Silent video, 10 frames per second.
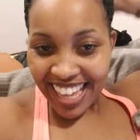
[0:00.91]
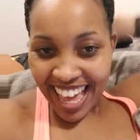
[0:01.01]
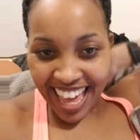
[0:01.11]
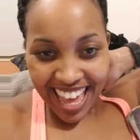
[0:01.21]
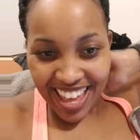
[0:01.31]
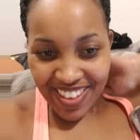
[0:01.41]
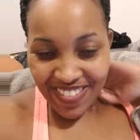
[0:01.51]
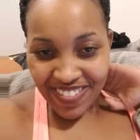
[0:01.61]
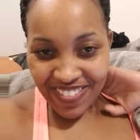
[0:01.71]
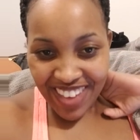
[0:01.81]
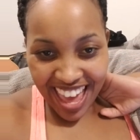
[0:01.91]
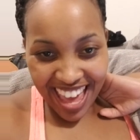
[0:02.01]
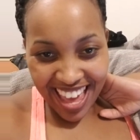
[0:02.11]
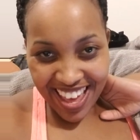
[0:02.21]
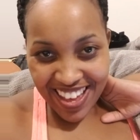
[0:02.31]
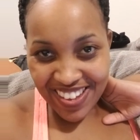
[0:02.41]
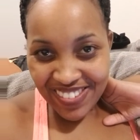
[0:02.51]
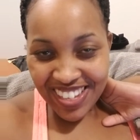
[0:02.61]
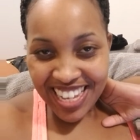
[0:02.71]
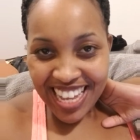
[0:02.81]
Hey, fam,
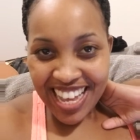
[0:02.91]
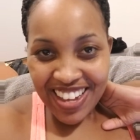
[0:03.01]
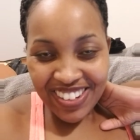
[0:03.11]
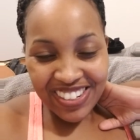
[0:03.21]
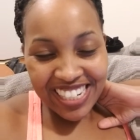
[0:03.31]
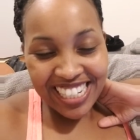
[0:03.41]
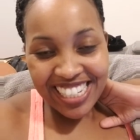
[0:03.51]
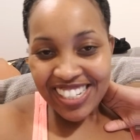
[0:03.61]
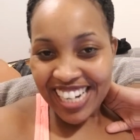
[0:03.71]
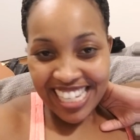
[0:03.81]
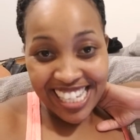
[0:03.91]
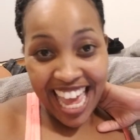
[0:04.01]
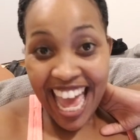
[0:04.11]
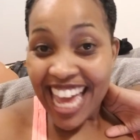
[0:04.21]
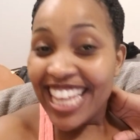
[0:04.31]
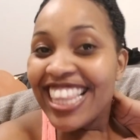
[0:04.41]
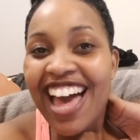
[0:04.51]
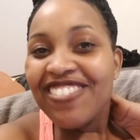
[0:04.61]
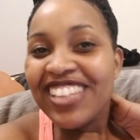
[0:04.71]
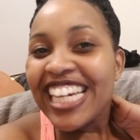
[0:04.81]
or should I say, hey,
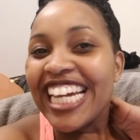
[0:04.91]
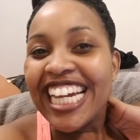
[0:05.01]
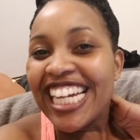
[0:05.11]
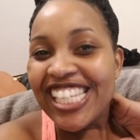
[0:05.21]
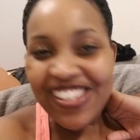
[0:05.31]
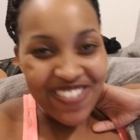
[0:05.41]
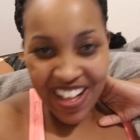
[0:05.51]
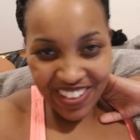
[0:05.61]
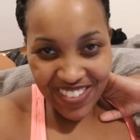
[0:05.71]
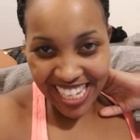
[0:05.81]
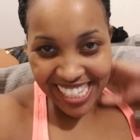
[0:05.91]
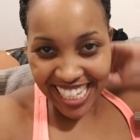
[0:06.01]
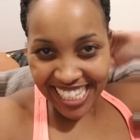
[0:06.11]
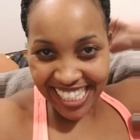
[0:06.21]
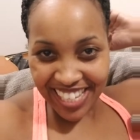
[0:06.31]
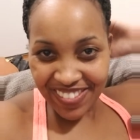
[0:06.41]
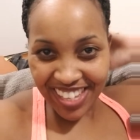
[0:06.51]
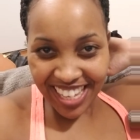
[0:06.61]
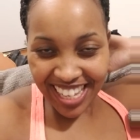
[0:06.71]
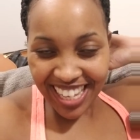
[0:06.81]
lovelies, and welcome back to
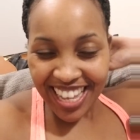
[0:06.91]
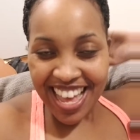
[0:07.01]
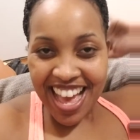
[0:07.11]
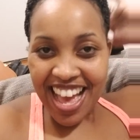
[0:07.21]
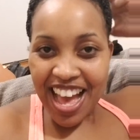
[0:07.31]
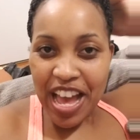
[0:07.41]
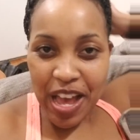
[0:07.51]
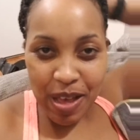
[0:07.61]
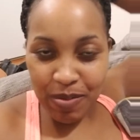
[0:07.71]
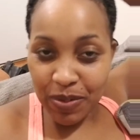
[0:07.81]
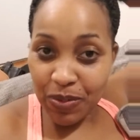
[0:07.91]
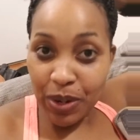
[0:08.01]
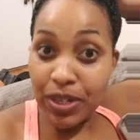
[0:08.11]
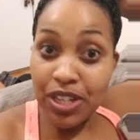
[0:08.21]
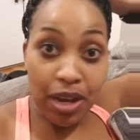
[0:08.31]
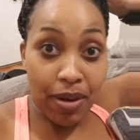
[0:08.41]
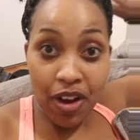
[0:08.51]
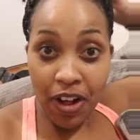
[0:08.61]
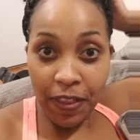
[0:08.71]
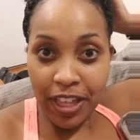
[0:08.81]
Kisima, where we talk about
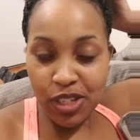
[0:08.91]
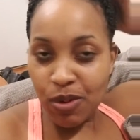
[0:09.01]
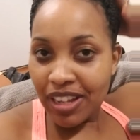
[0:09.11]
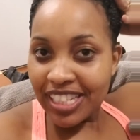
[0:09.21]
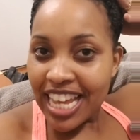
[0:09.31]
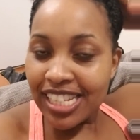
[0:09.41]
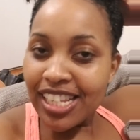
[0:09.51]
all things wellness.